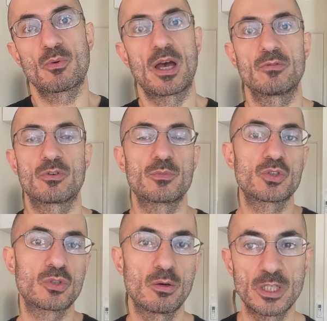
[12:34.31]
around from
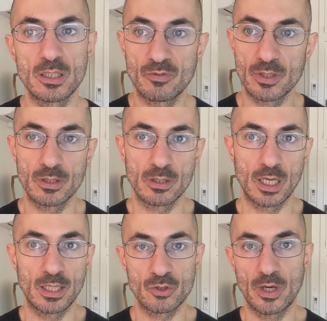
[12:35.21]
so many
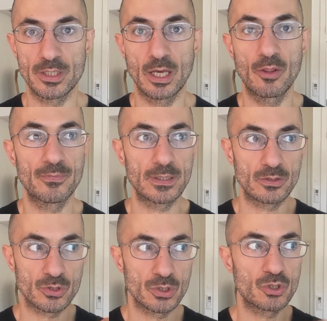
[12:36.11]
different electronic health
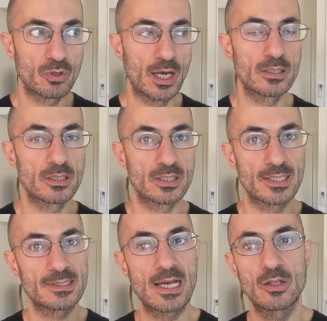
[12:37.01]
records, just trying to
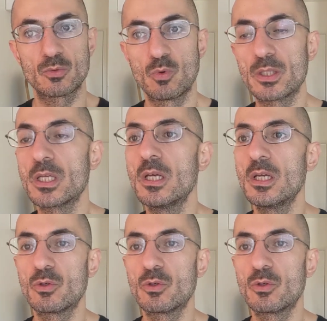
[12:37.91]
test out what